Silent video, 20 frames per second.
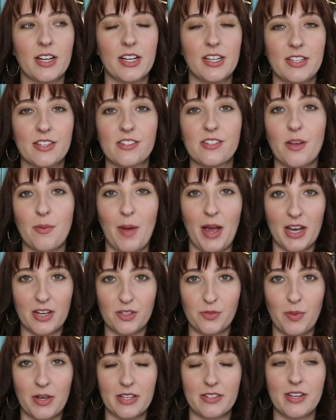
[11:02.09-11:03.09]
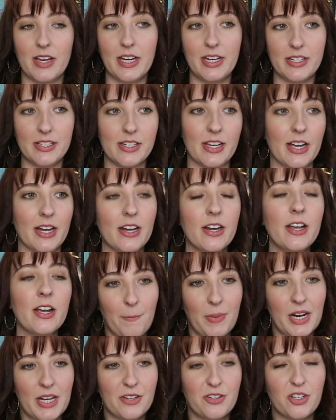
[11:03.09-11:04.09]
in some aspects he did,
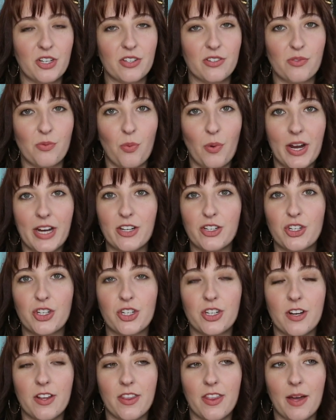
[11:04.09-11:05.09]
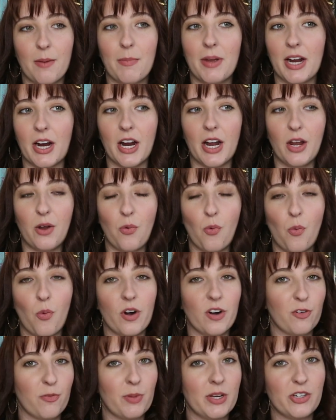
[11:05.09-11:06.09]
but I just wish that Mary
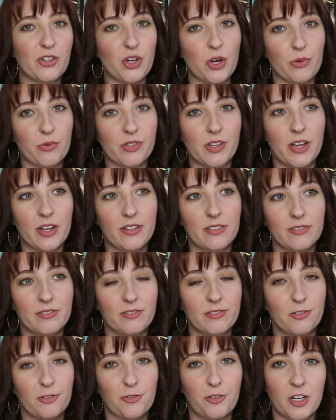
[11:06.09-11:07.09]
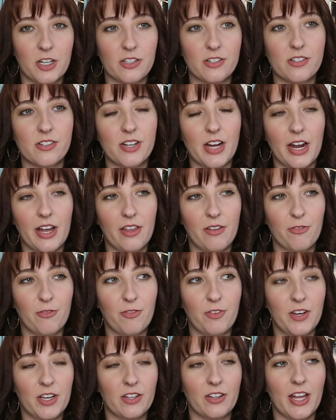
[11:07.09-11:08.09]
would have been chosen first. I
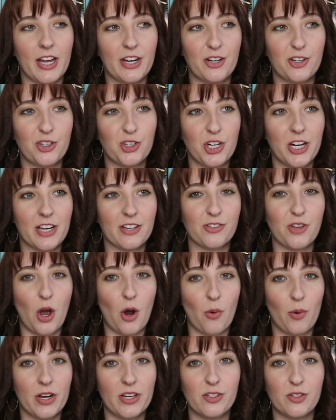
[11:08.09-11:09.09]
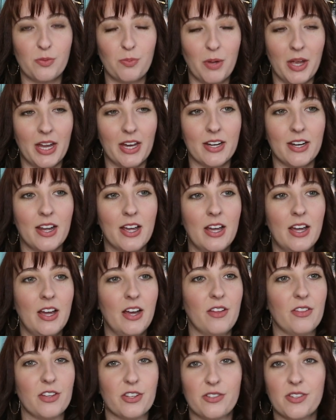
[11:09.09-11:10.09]
feel like she has always been
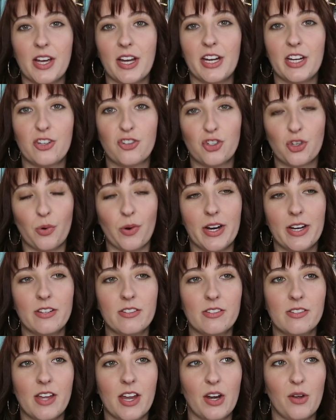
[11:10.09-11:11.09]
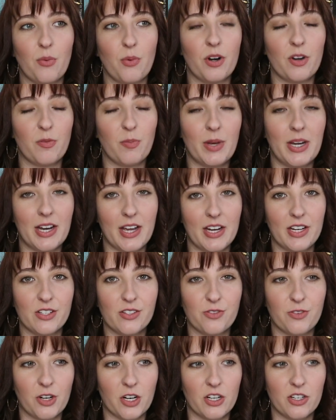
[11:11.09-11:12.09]
the second choice, and it would have been
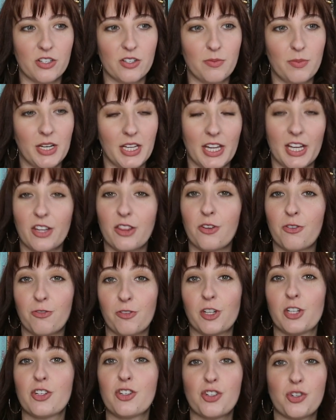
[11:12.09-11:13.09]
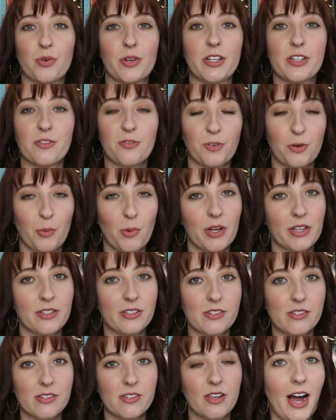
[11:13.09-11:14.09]
nice for her to be like the first choice for
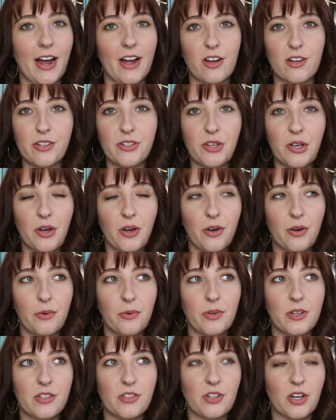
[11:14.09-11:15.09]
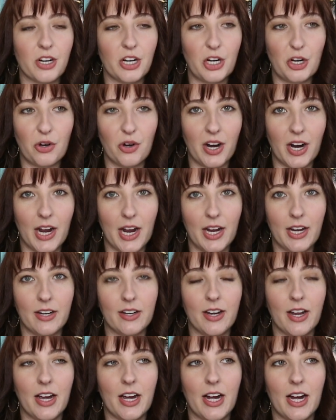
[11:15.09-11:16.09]
once. I also started
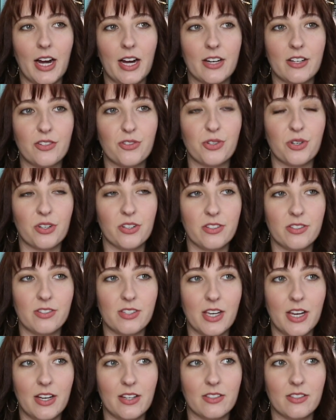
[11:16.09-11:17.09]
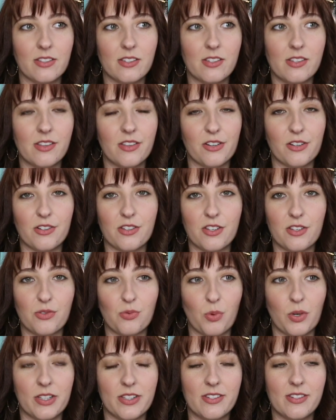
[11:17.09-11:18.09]
crying at certain scenes. There's
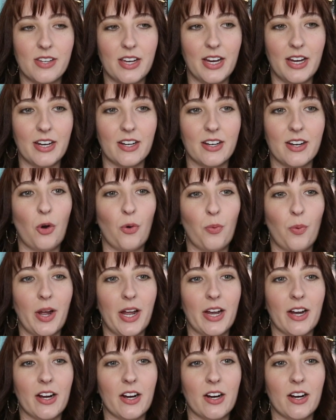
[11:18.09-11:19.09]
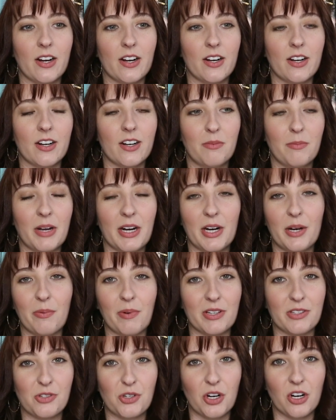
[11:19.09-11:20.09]
this one scene where Mary
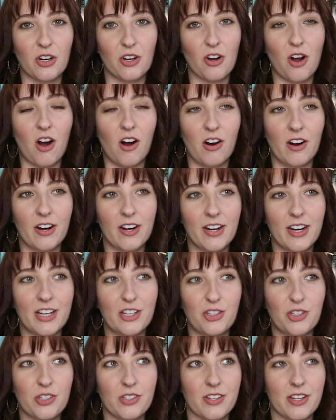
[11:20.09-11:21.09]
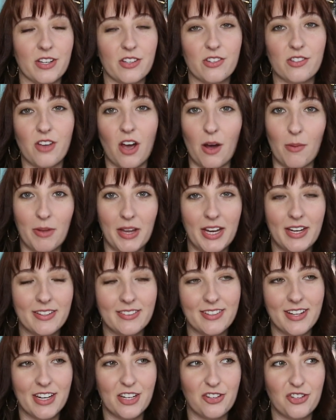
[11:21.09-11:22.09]
runs to her car and she's like
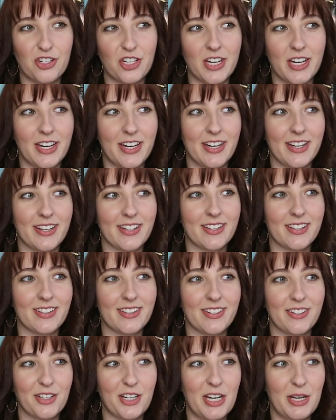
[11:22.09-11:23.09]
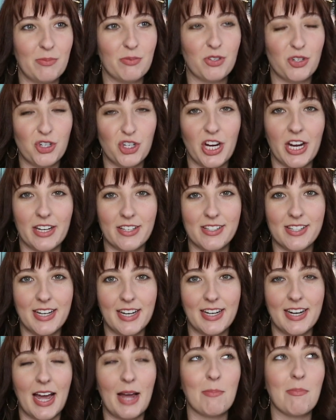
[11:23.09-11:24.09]
sobbing, and she keeps
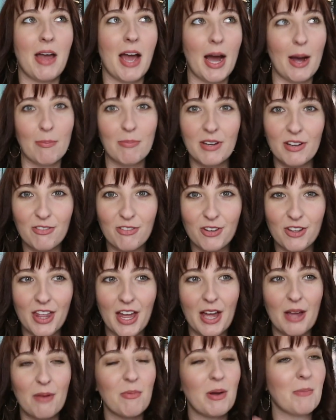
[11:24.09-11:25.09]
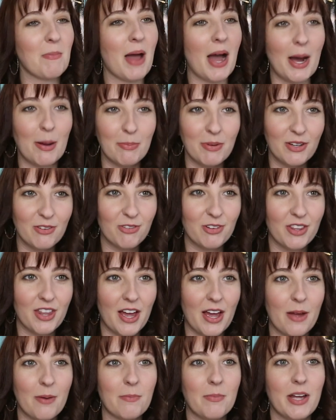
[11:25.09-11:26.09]
chanting, I'm happy for them, I'm happy for
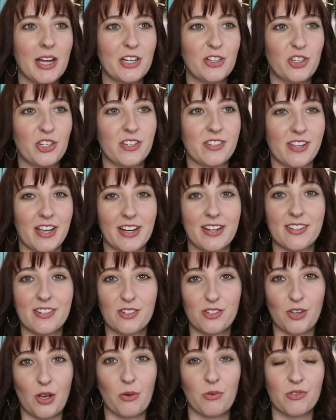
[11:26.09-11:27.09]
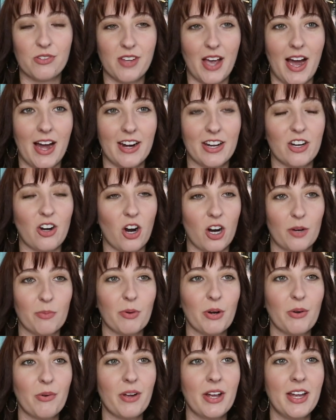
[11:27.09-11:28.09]
them. And she's like so sad and
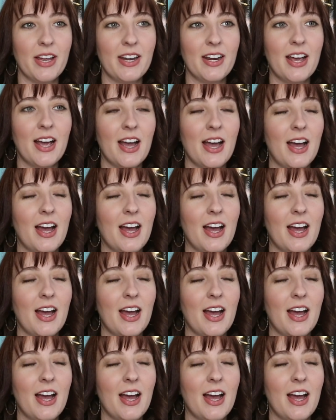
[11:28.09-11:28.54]
heartbroken.